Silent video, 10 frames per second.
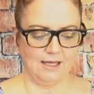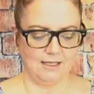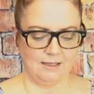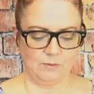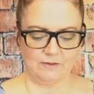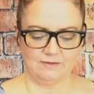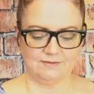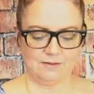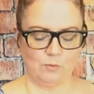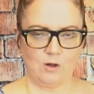He bought
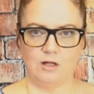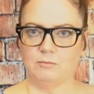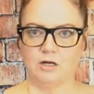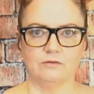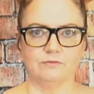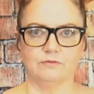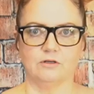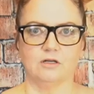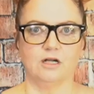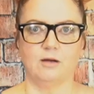this at Walmart
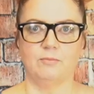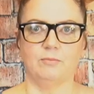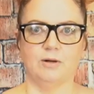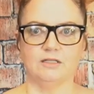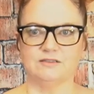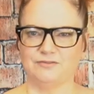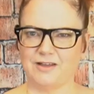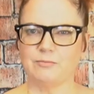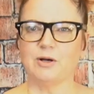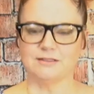for a couple bucks,
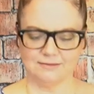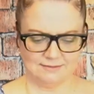$5.